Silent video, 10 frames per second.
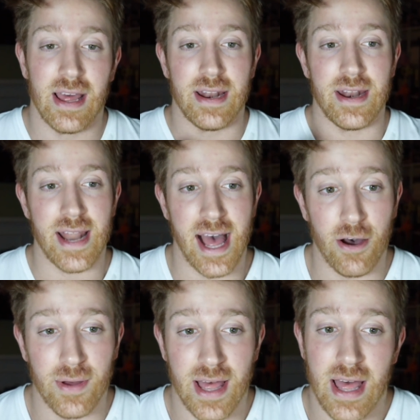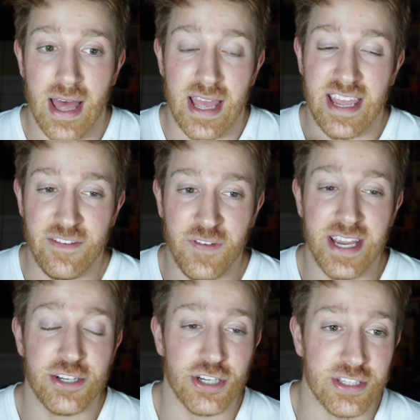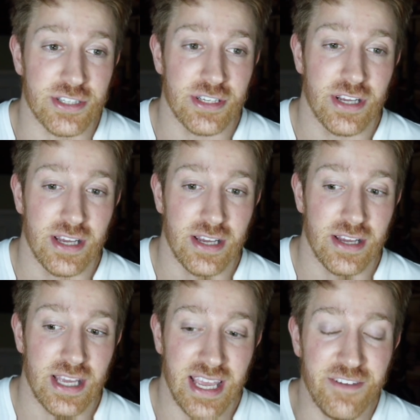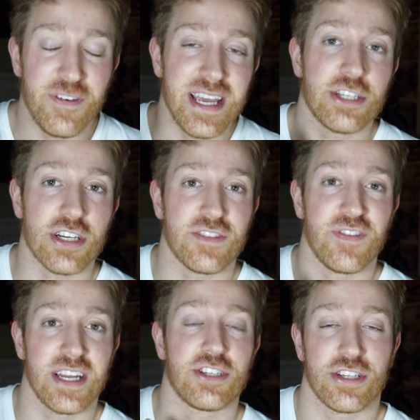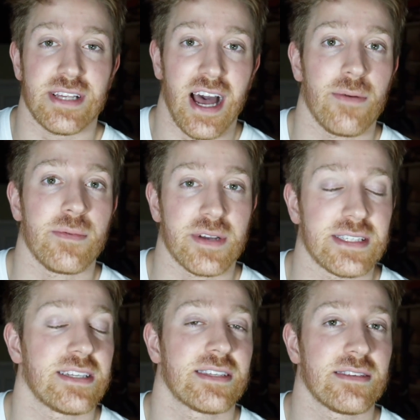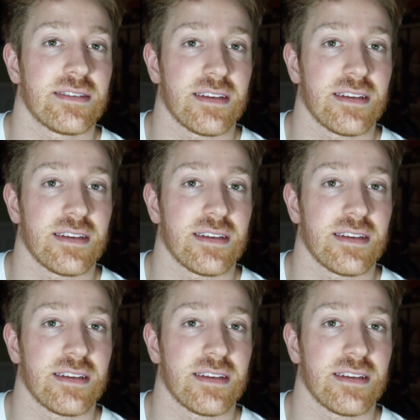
Now, if he just if he just finishes album, because he's,